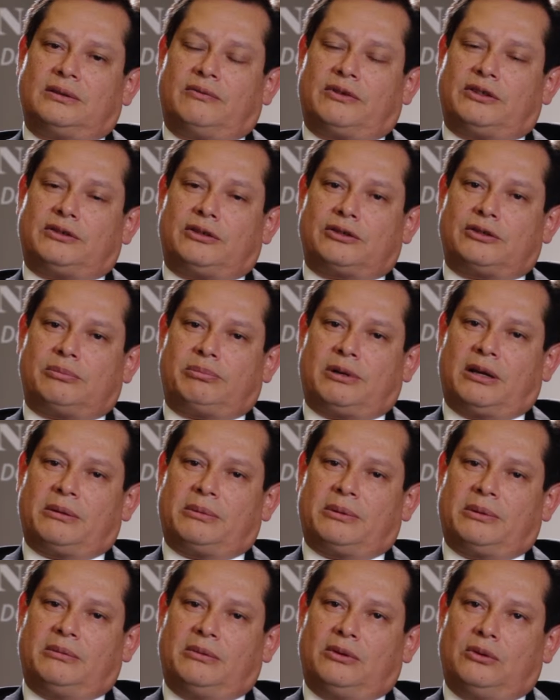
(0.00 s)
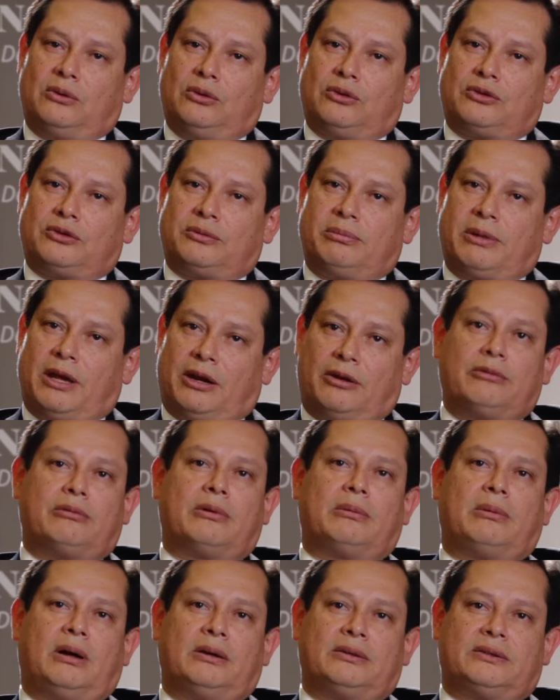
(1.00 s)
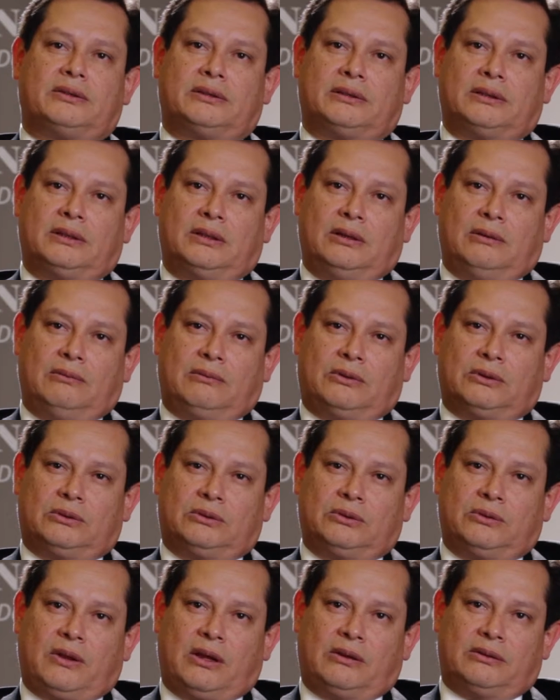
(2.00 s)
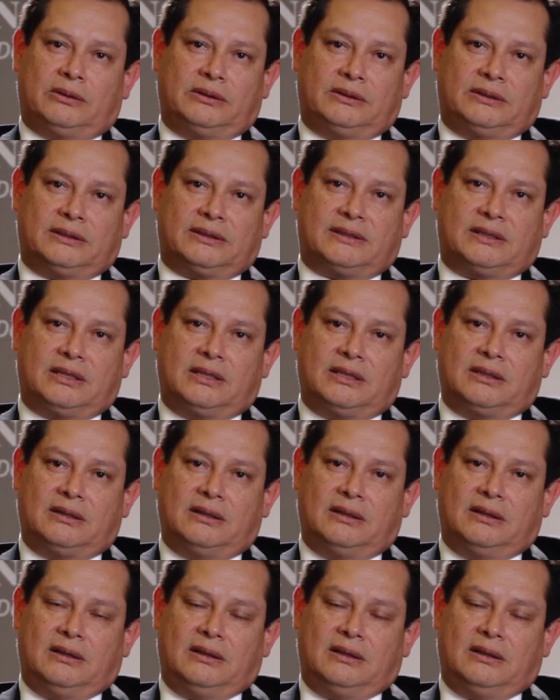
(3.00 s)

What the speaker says: infrastructure pipeline looks very robust for 2016.